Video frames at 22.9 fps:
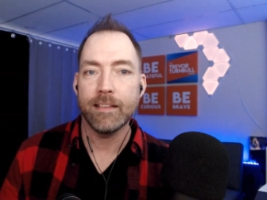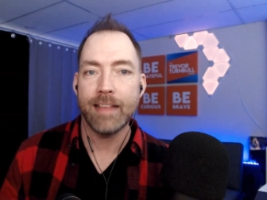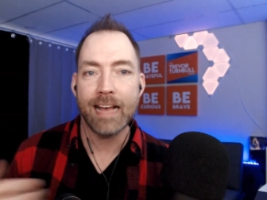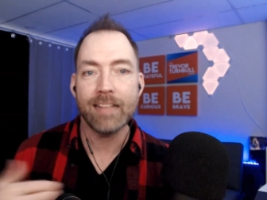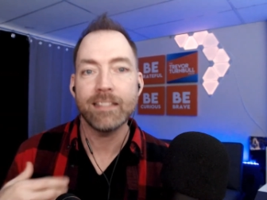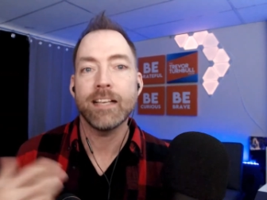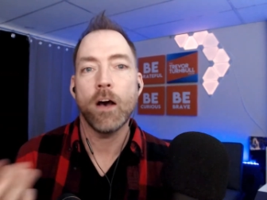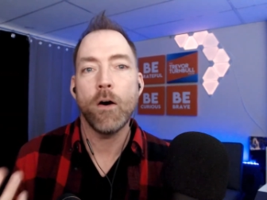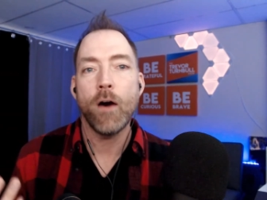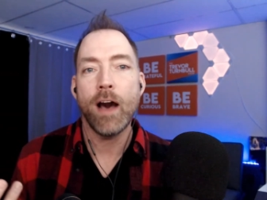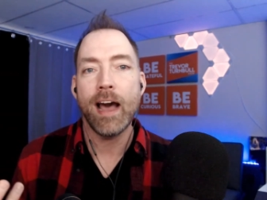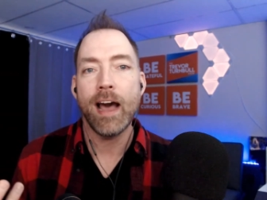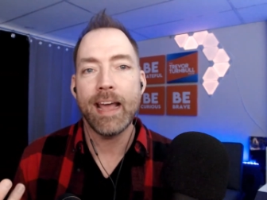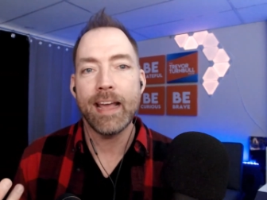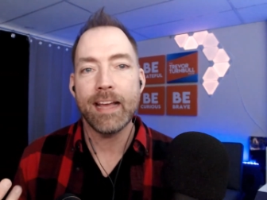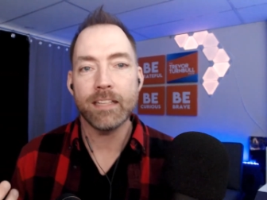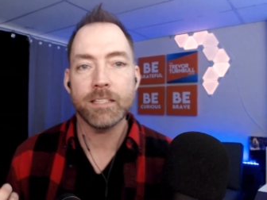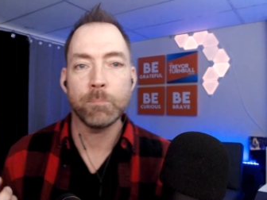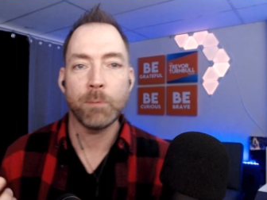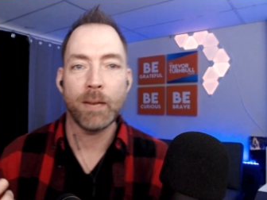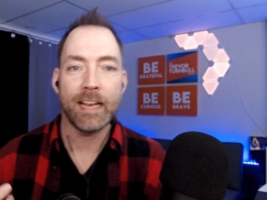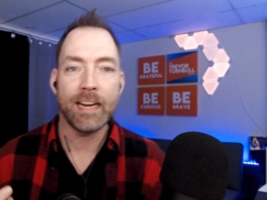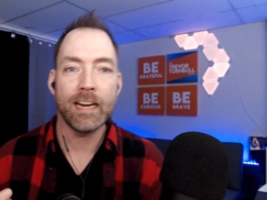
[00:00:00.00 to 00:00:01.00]
That's how I
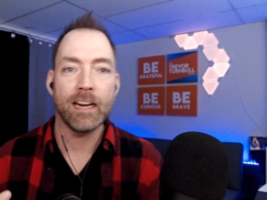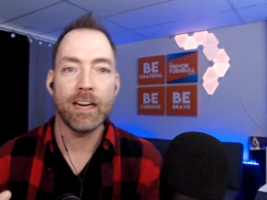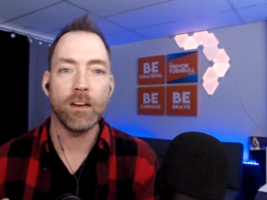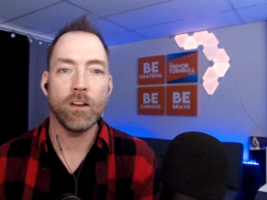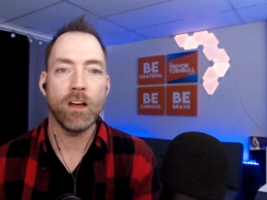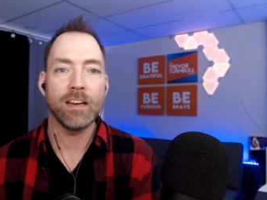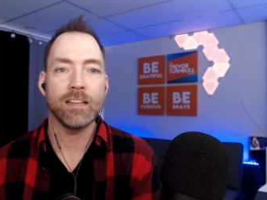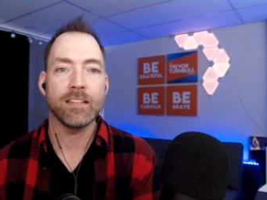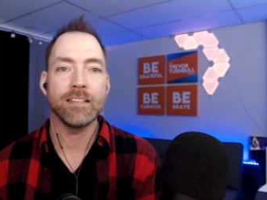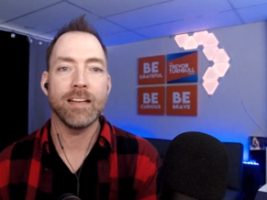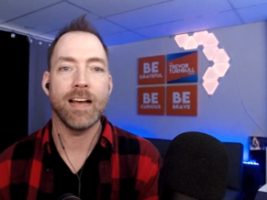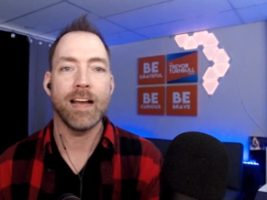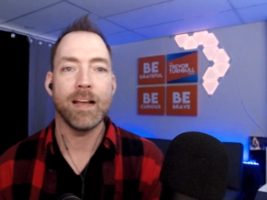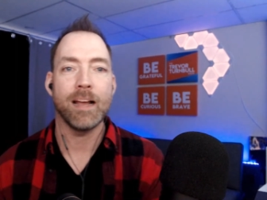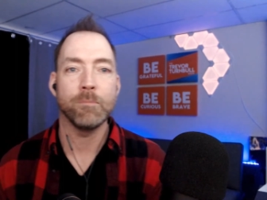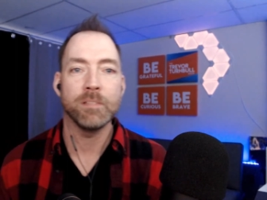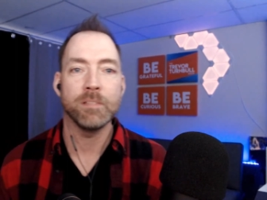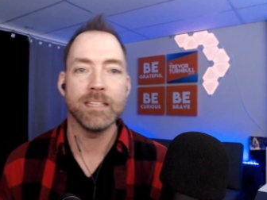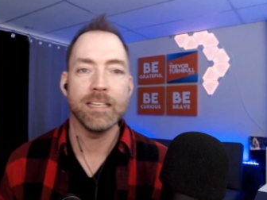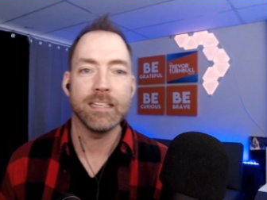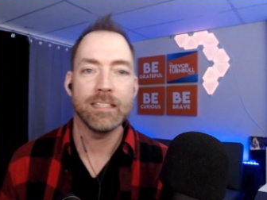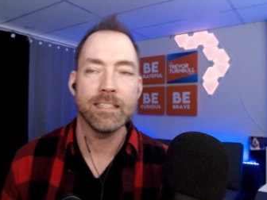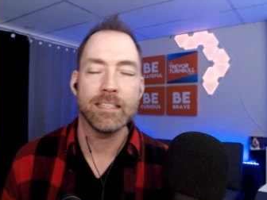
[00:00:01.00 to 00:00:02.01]
explain it a lot of
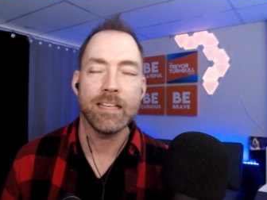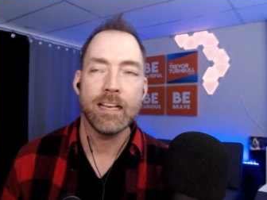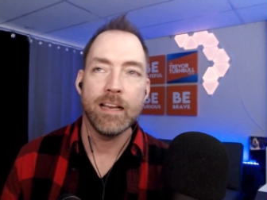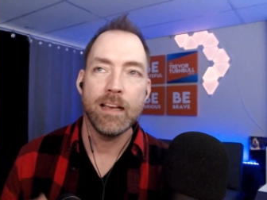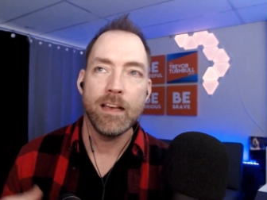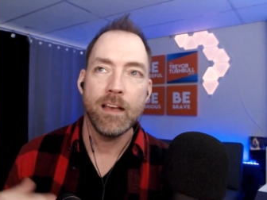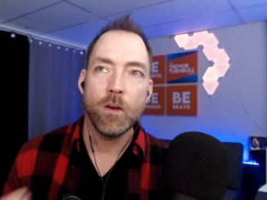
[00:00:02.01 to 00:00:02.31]
times is